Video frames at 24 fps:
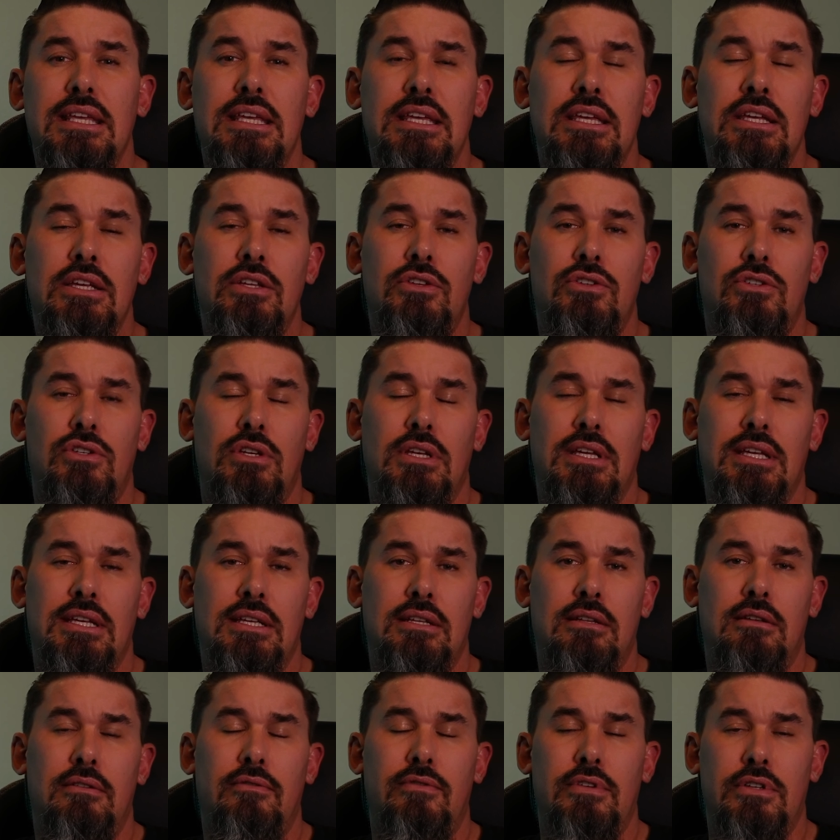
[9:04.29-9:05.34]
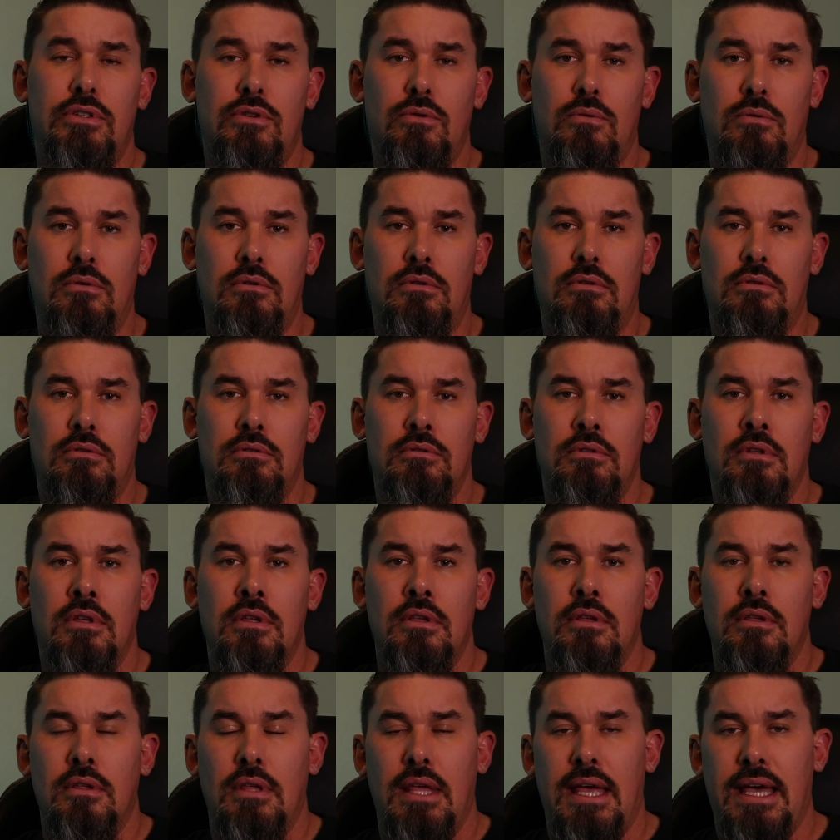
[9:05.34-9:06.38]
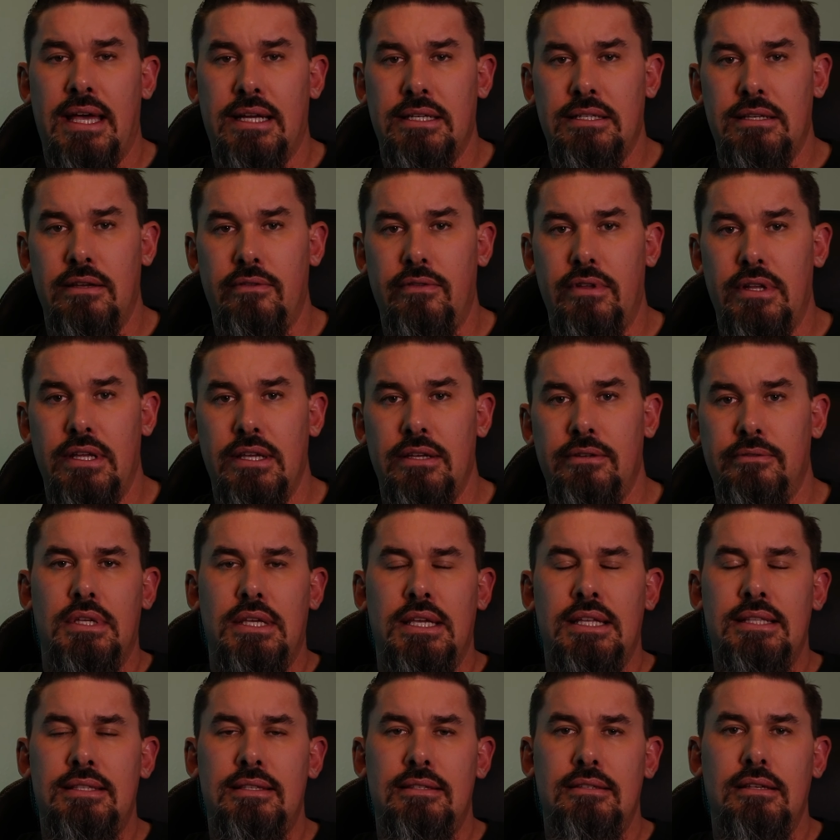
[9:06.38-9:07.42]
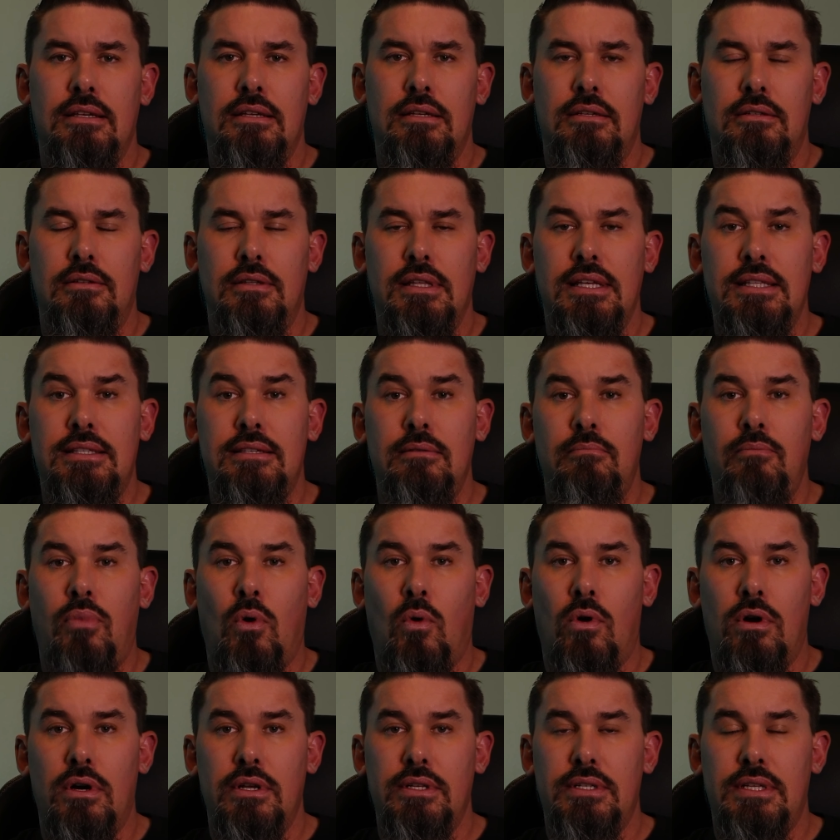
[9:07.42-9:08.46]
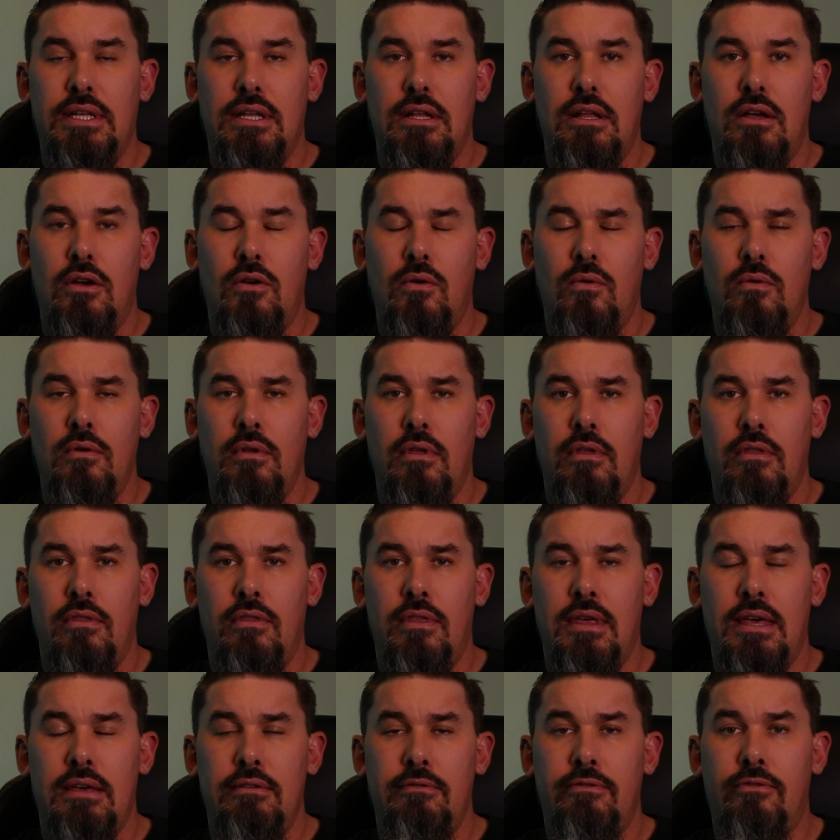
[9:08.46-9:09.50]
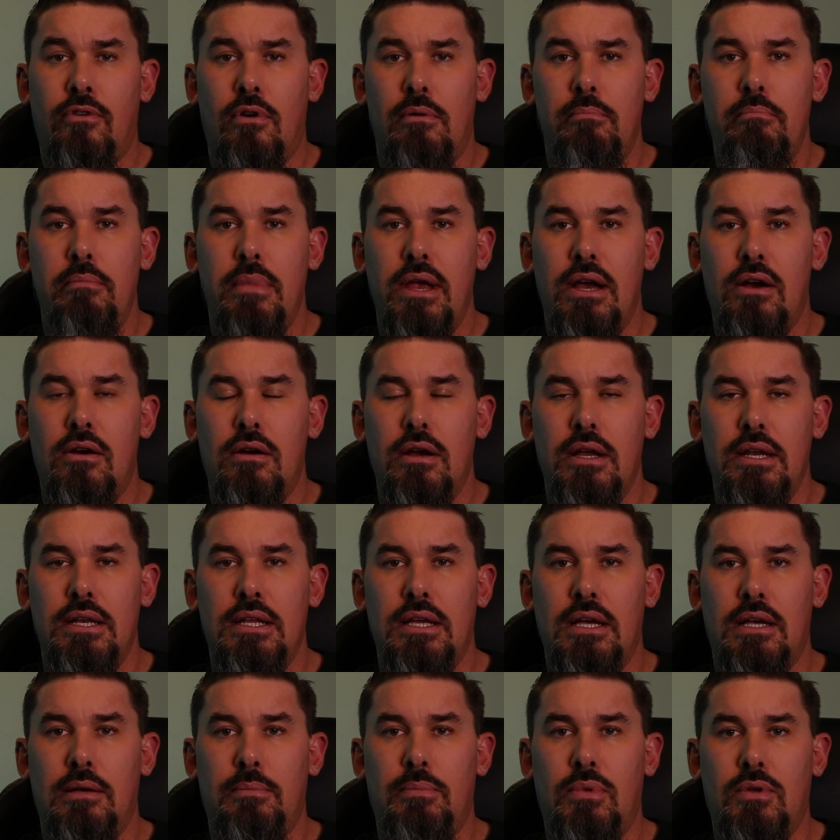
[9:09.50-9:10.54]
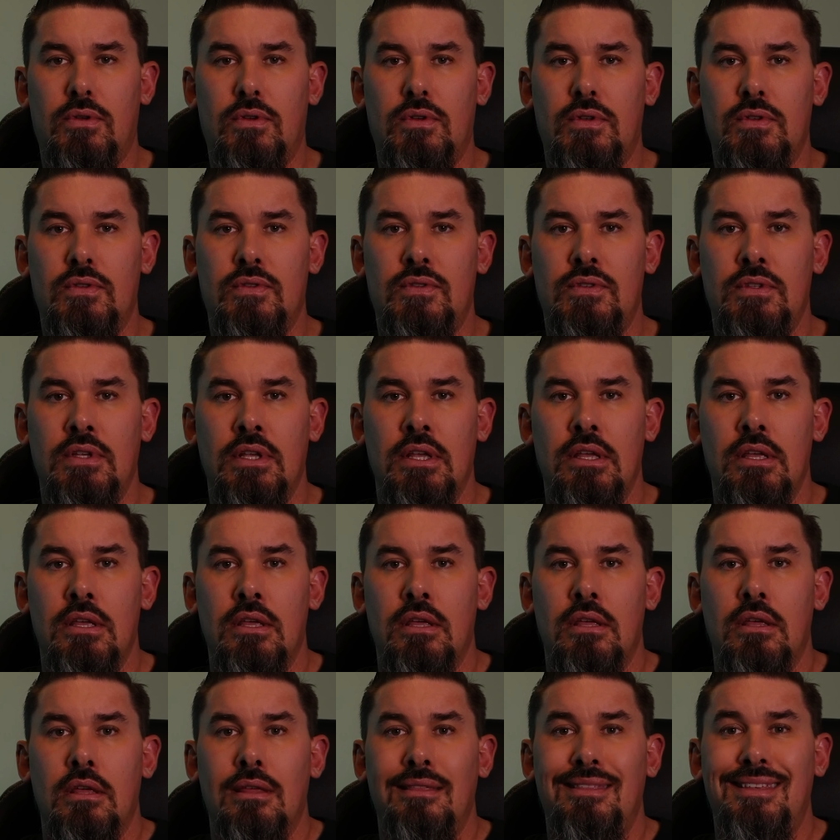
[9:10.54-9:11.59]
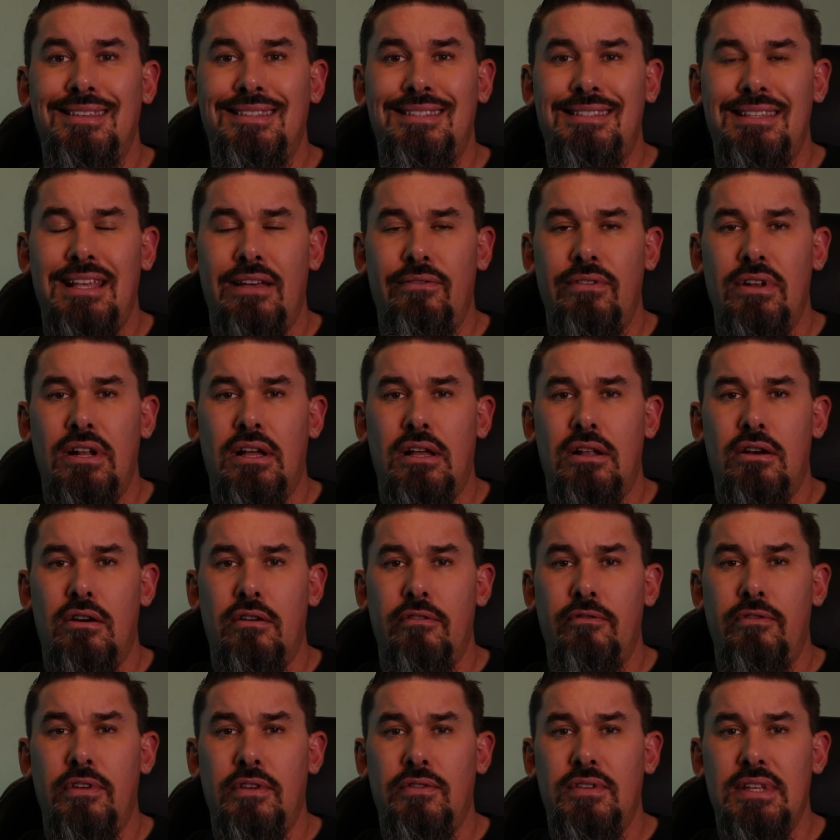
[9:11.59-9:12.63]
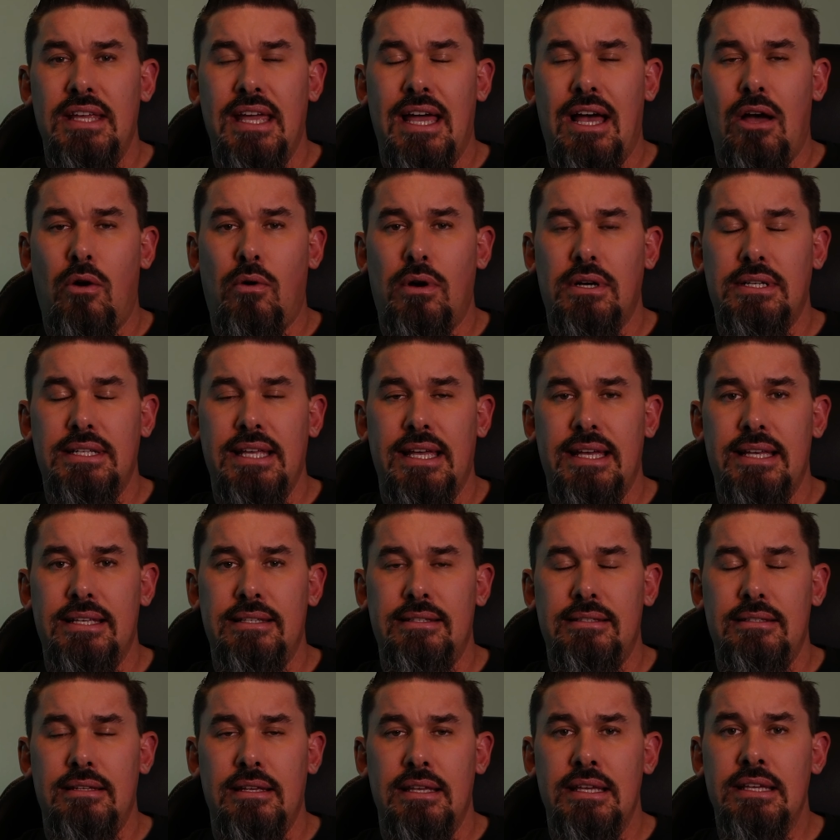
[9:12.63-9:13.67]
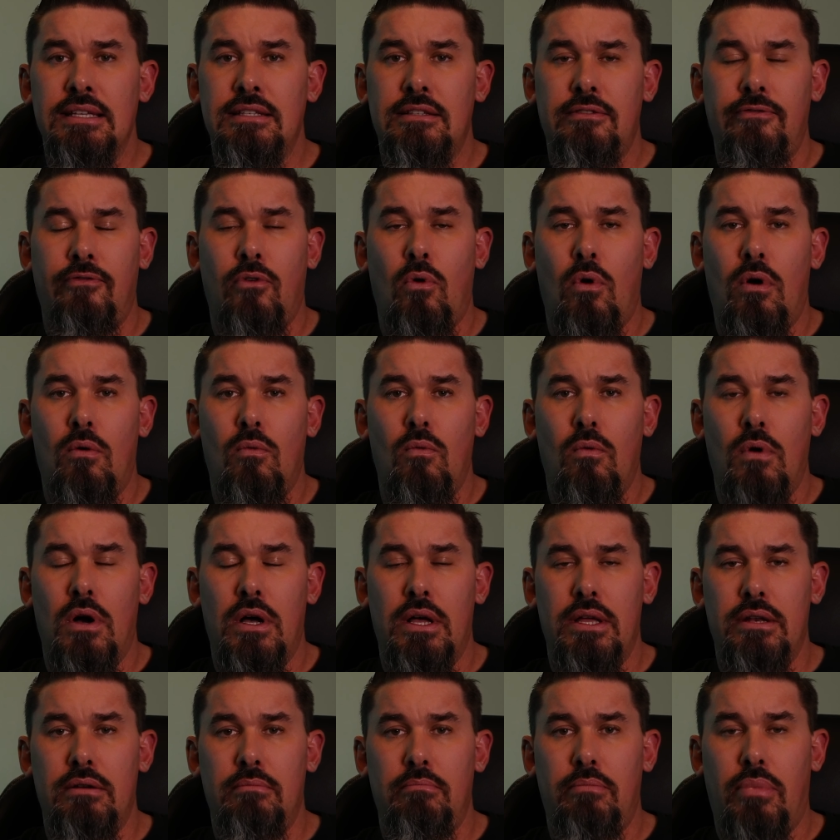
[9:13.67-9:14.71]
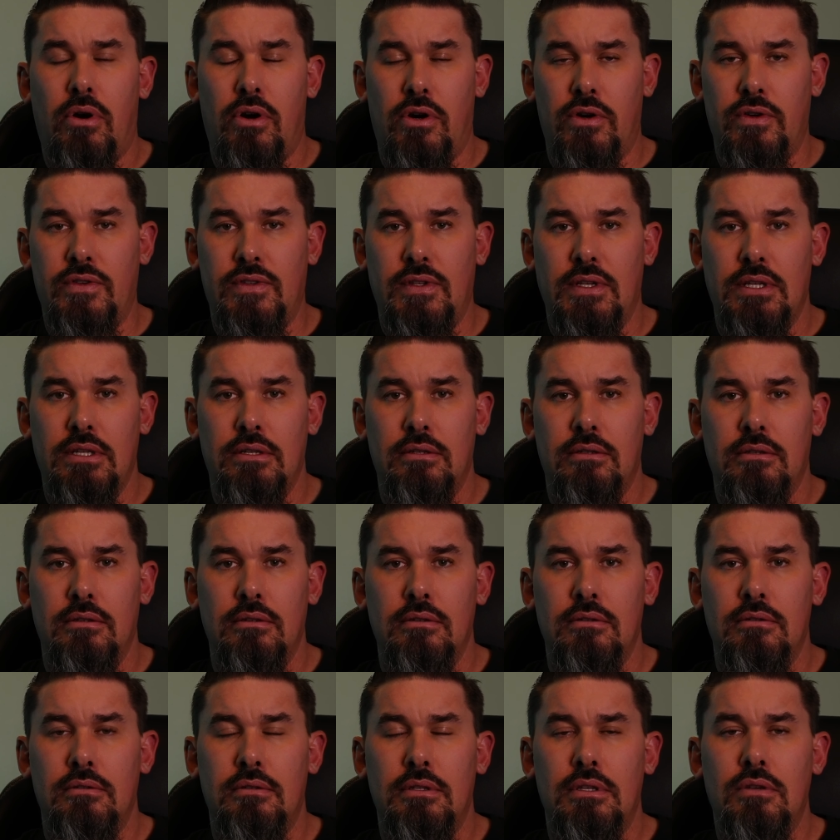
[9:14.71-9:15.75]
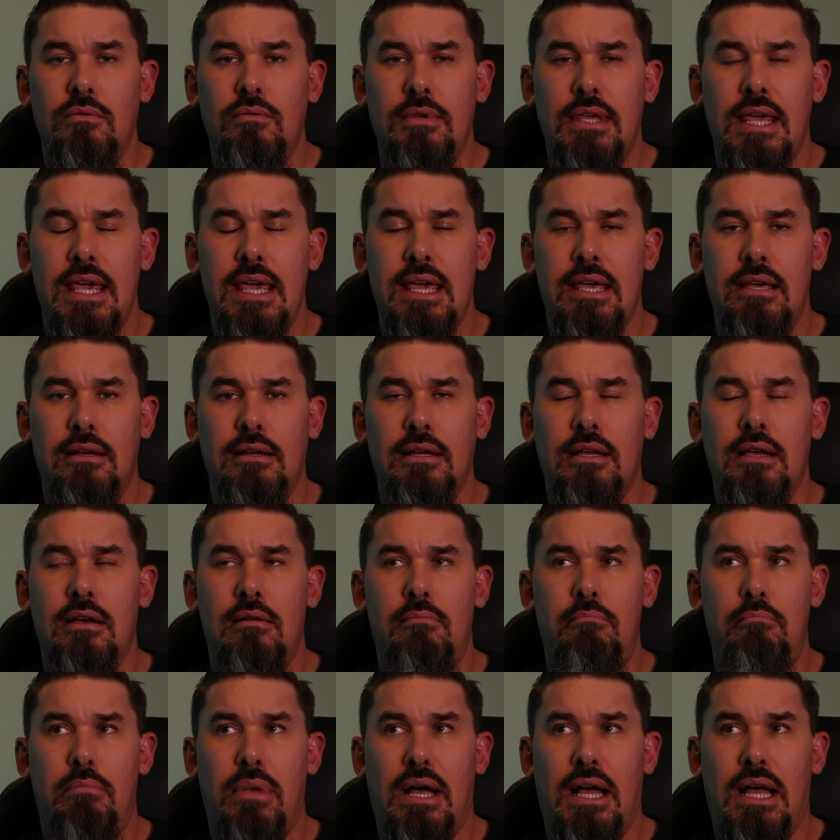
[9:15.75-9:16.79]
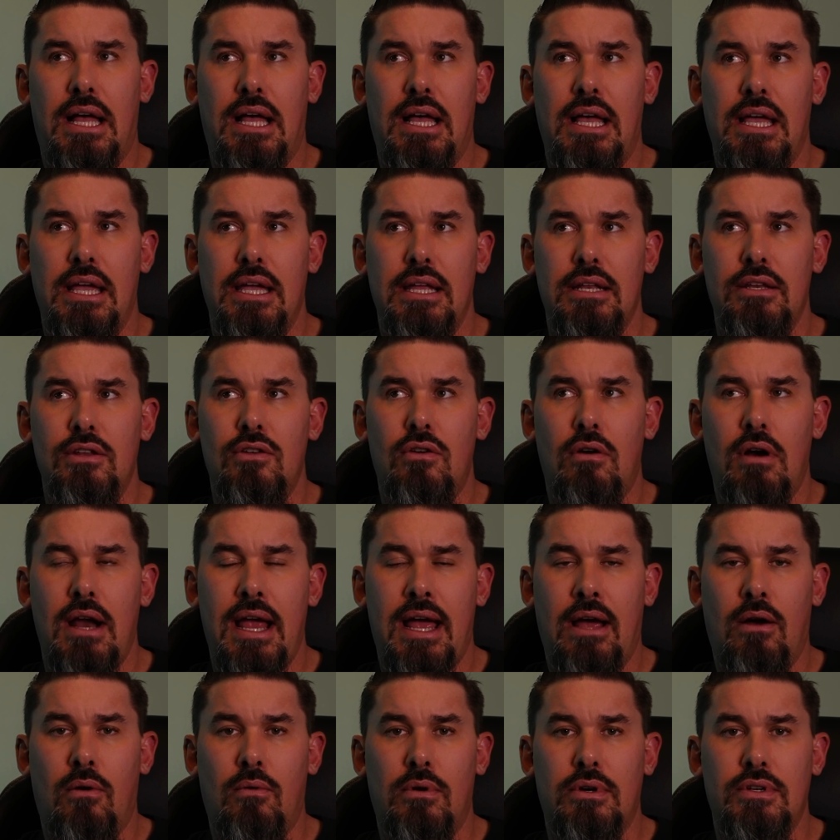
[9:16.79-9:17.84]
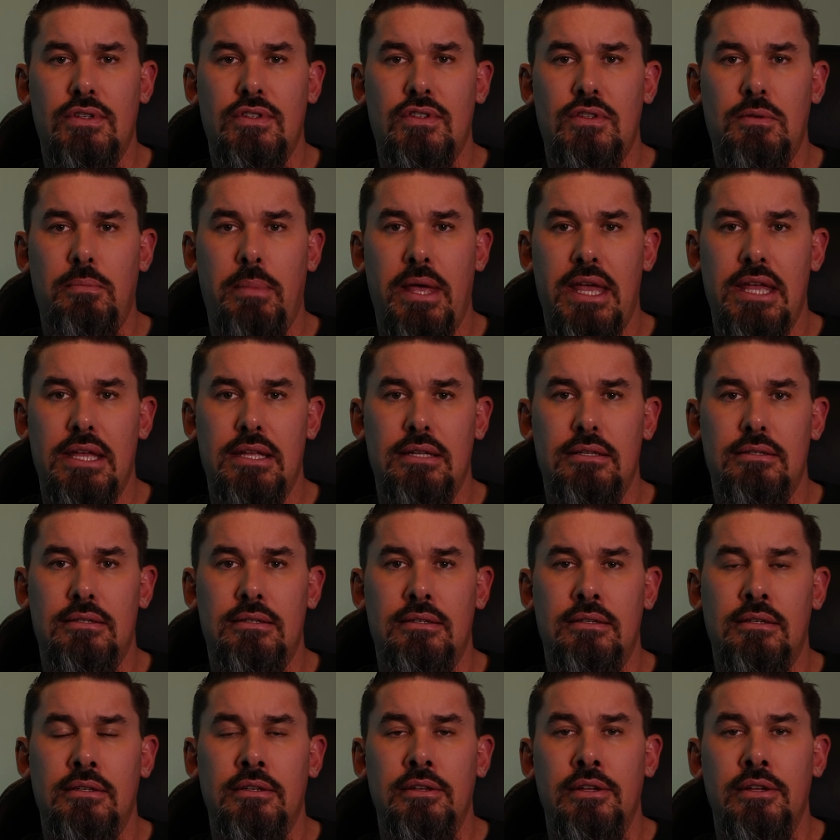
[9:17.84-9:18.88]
each individual activity. It's important to note that for married couples, the 750 hour test is for one person. You can't combine your hours spent